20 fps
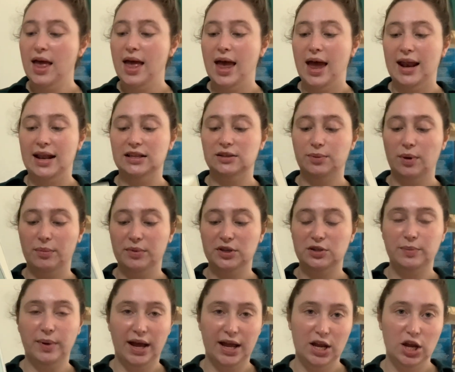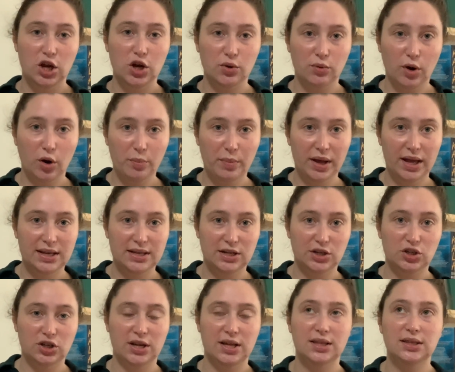and it's published by Europa
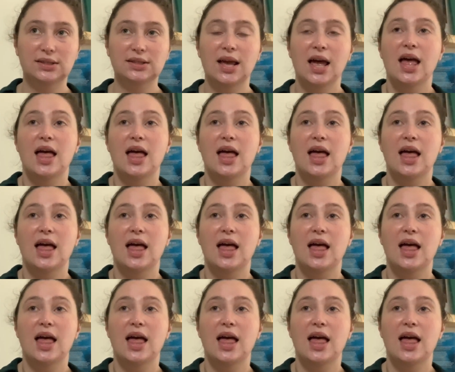Editions.